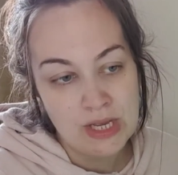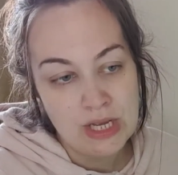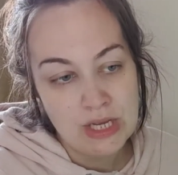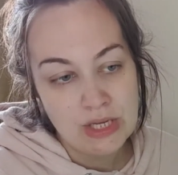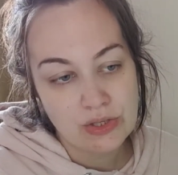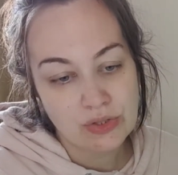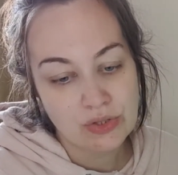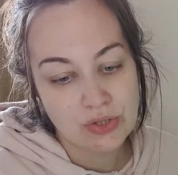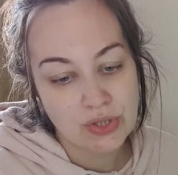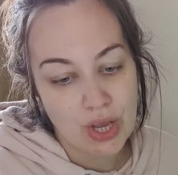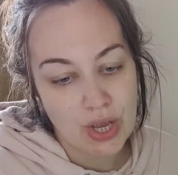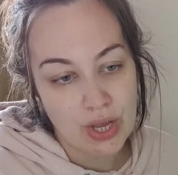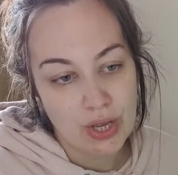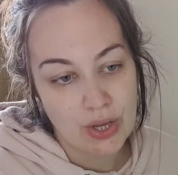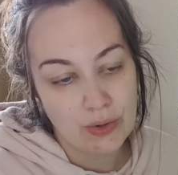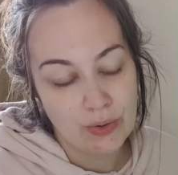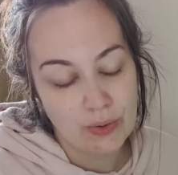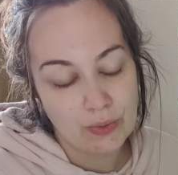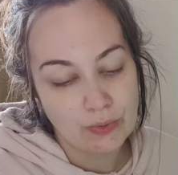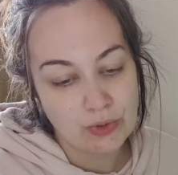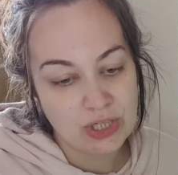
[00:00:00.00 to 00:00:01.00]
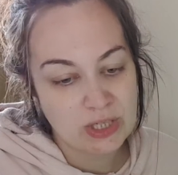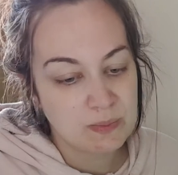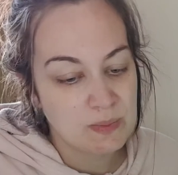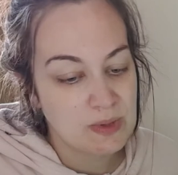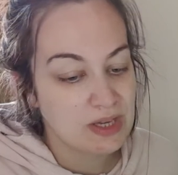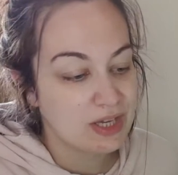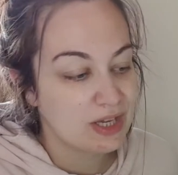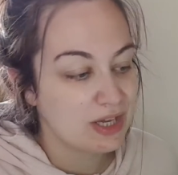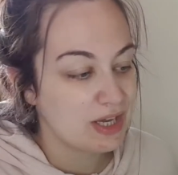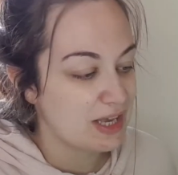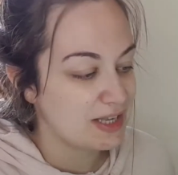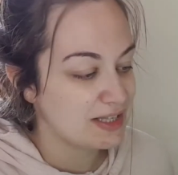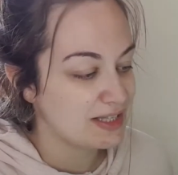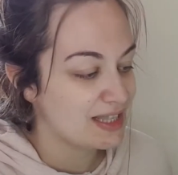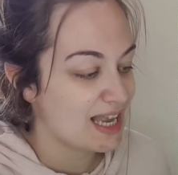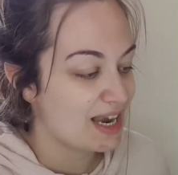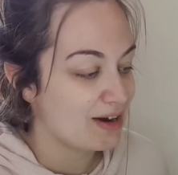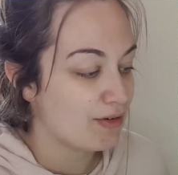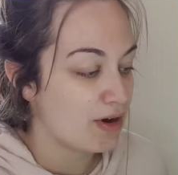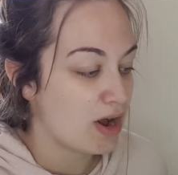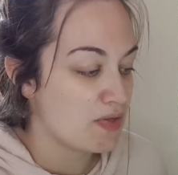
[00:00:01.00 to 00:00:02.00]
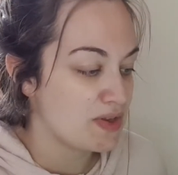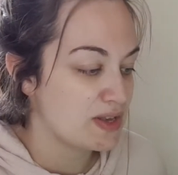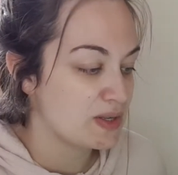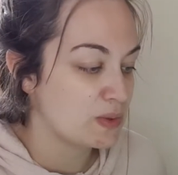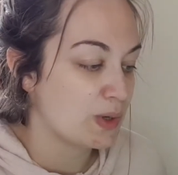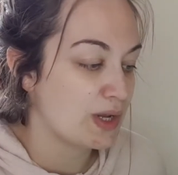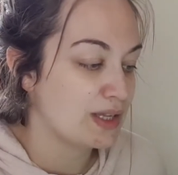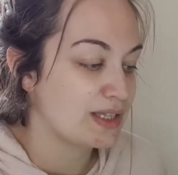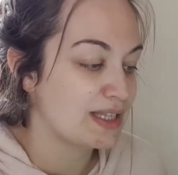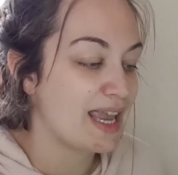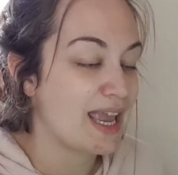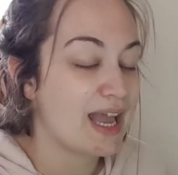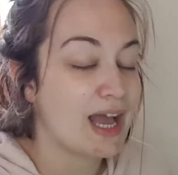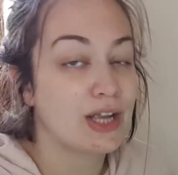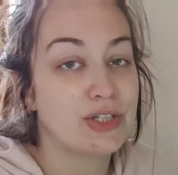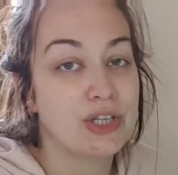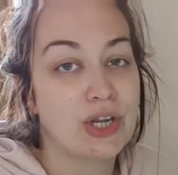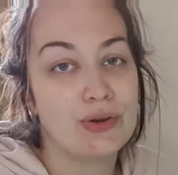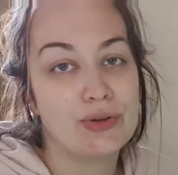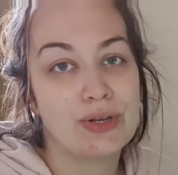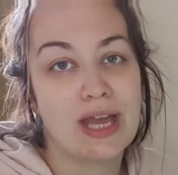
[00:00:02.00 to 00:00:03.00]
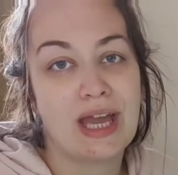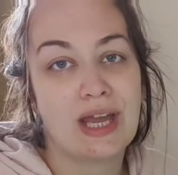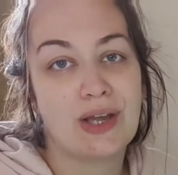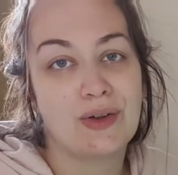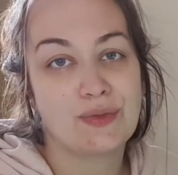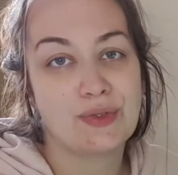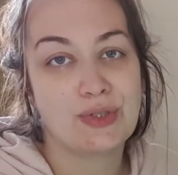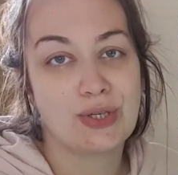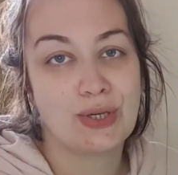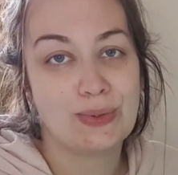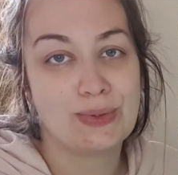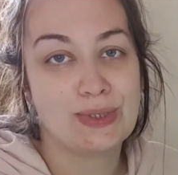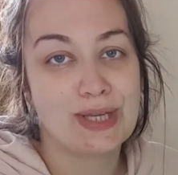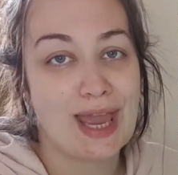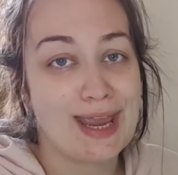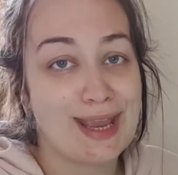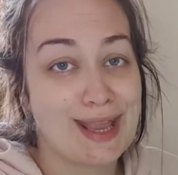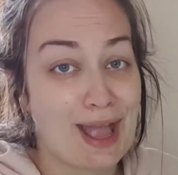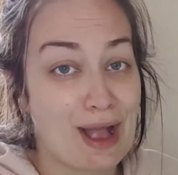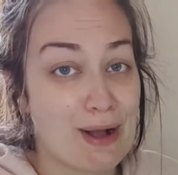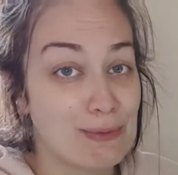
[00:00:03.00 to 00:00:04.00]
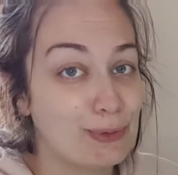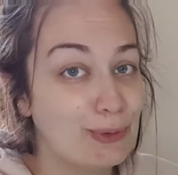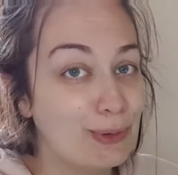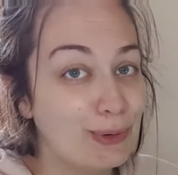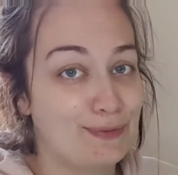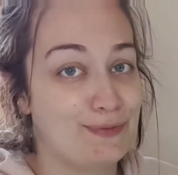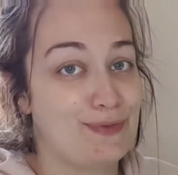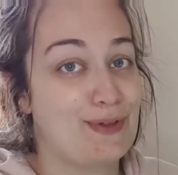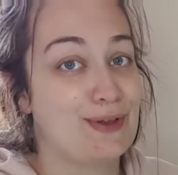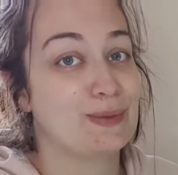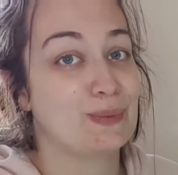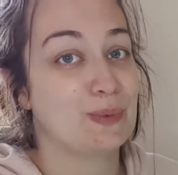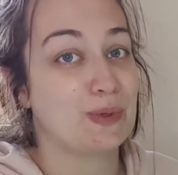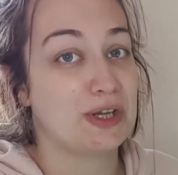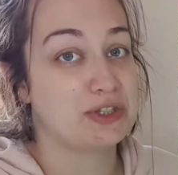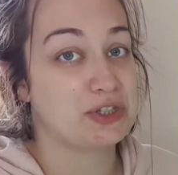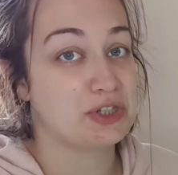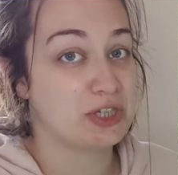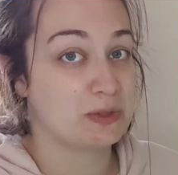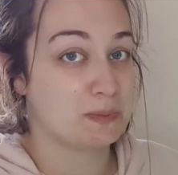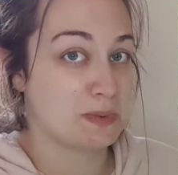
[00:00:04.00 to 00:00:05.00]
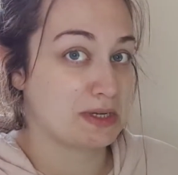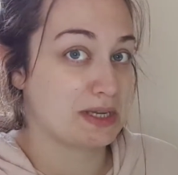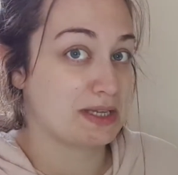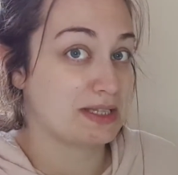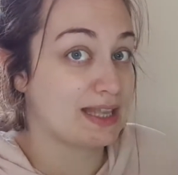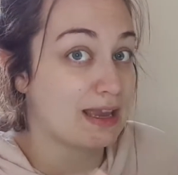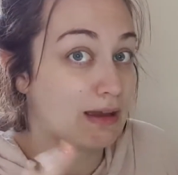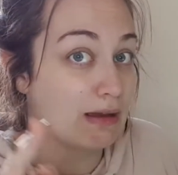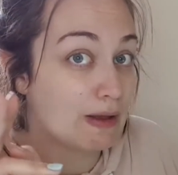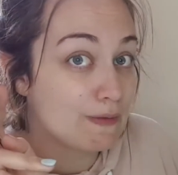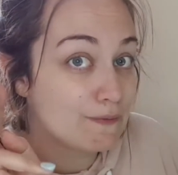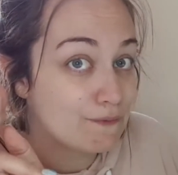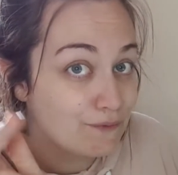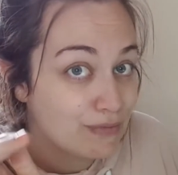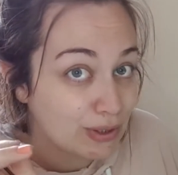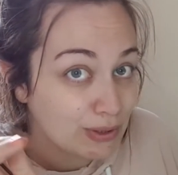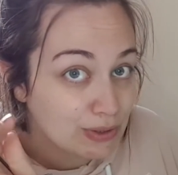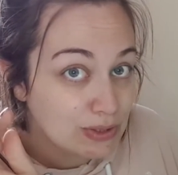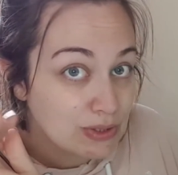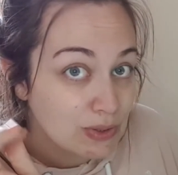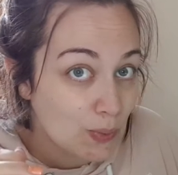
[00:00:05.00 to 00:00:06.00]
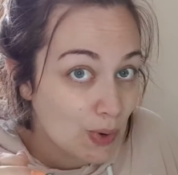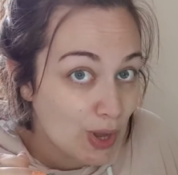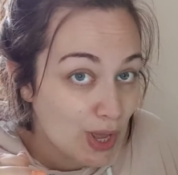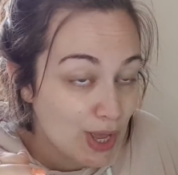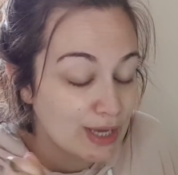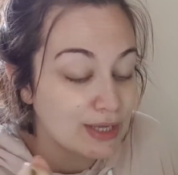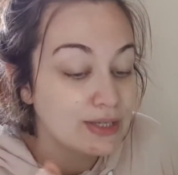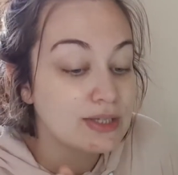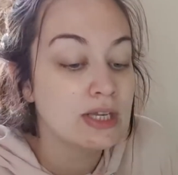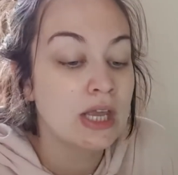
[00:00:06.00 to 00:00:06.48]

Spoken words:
So just because there are these words here, I don't have to take out all of those words just because they're filter word.